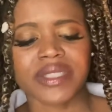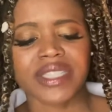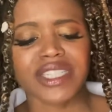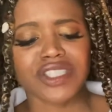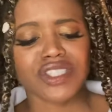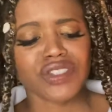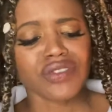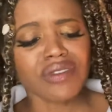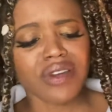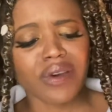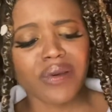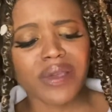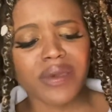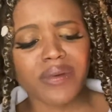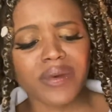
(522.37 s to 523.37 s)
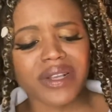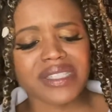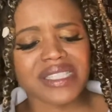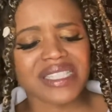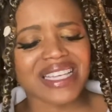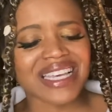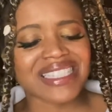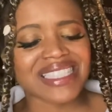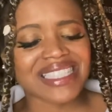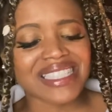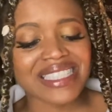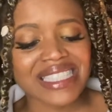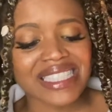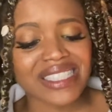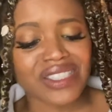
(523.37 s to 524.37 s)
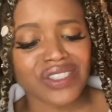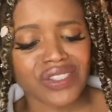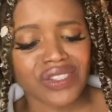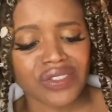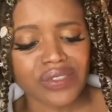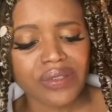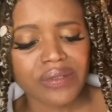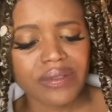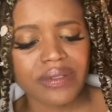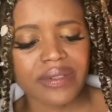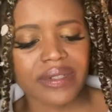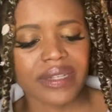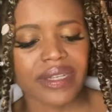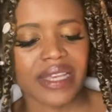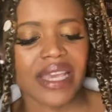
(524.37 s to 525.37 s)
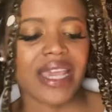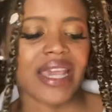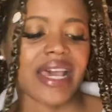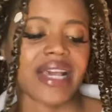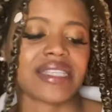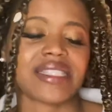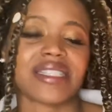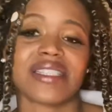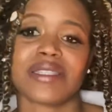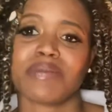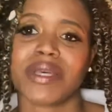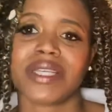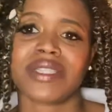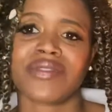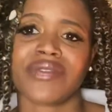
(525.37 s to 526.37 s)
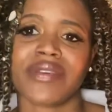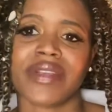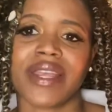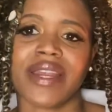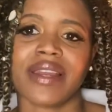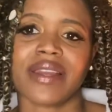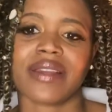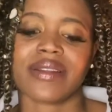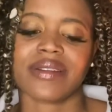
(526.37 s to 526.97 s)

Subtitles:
"Did you know he wears a size 16 shoe?" he asked his best friend.